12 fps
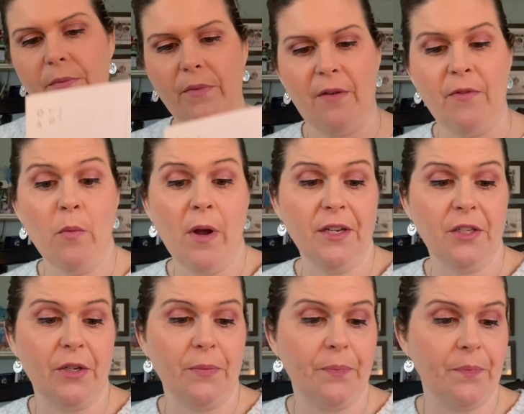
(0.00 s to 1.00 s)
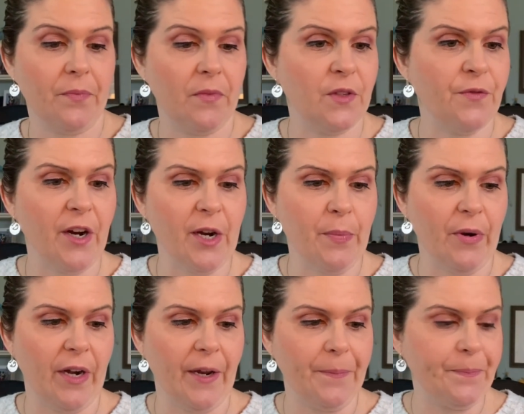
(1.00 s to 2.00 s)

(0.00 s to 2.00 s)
if you wanted to. It's very pretty.